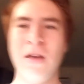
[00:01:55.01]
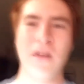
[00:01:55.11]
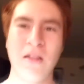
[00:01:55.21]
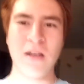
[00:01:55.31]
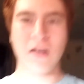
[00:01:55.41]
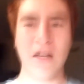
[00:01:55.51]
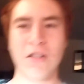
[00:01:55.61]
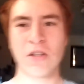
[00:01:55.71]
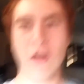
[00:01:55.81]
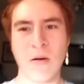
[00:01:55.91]
and then I
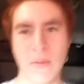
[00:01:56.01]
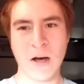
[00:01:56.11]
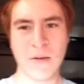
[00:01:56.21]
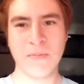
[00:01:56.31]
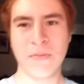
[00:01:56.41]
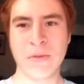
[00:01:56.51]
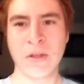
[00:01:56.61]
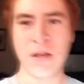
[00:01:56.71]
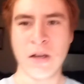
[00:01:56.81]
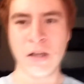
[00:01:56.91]
just called my mom,
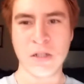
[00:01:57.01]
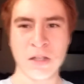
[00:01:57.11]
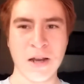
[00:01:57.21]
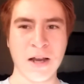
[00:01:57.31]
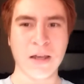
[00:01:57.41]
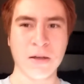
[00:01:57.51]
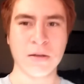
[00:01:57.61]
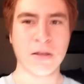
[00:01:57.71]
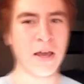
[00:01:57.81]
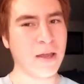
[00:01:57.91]
and she said like,
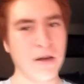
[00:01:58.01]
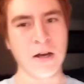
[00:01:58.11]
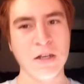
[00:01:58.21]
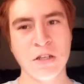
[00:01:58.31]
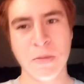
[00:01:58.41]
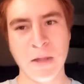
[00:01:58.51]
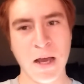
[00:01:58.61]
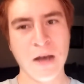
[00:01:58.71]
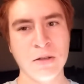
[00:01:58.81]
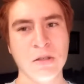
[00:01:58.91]
yeah, you know, I just came in the
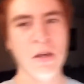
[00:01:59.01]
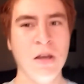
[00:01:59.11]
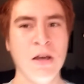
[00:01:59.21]
house,